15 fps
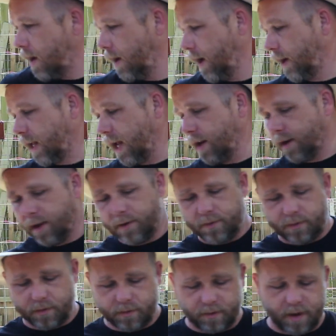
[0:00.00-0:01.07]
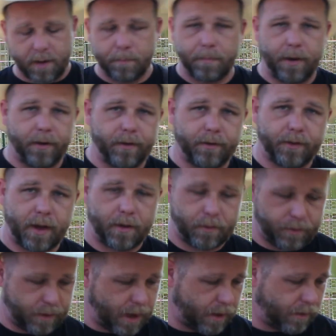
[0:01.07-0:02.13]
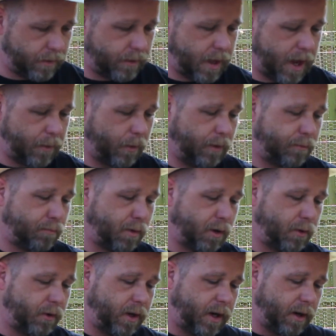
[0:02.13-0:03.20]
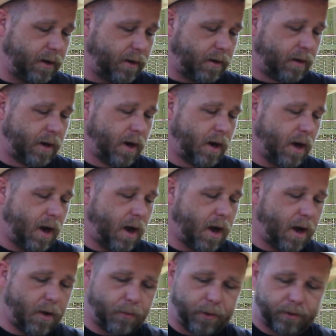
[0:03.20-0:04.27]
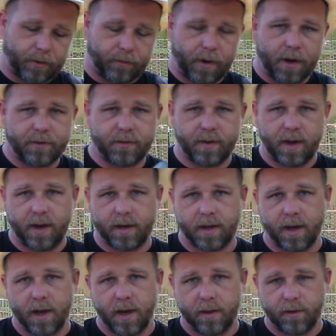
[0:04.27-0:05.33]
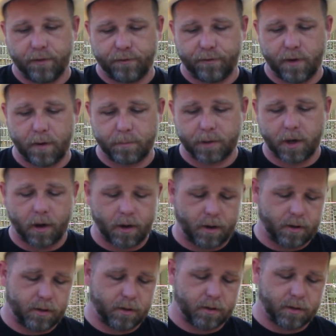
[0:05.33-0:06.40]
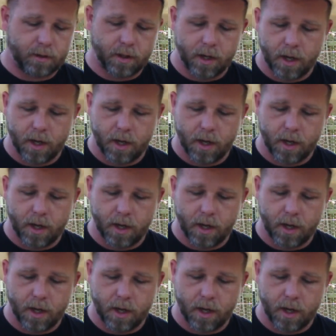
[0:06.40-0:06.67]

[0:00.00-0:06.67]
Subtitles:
again, it's the same beer that we've brewed here with the rustic, the farm garden,